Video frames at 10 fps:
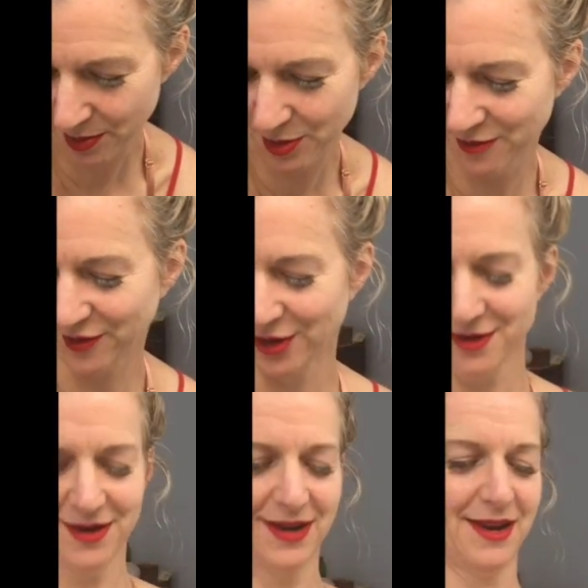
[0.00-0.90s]

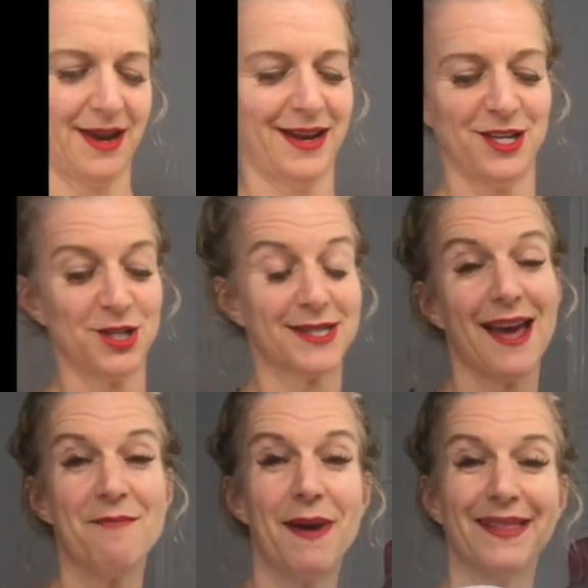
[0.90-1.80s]
remover and I just
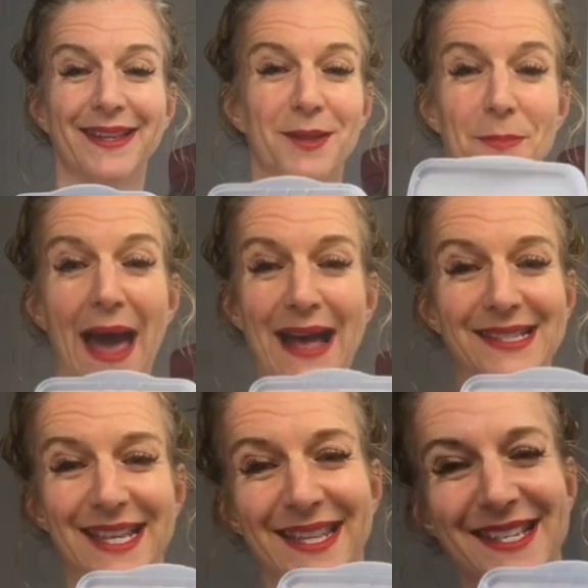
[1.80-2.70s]
have my little
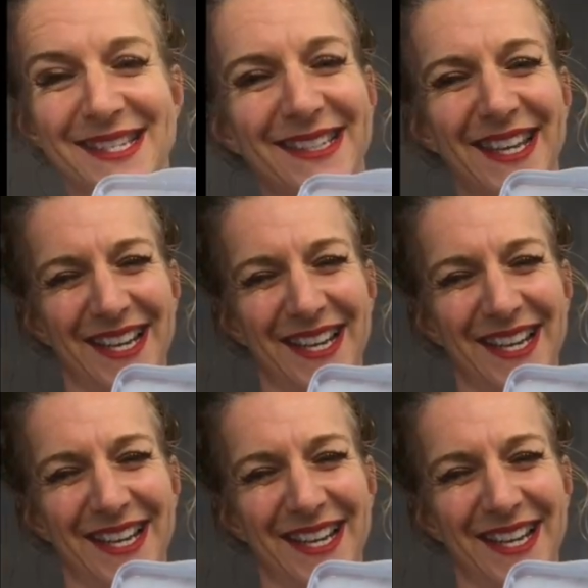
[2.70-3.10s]
pads in this.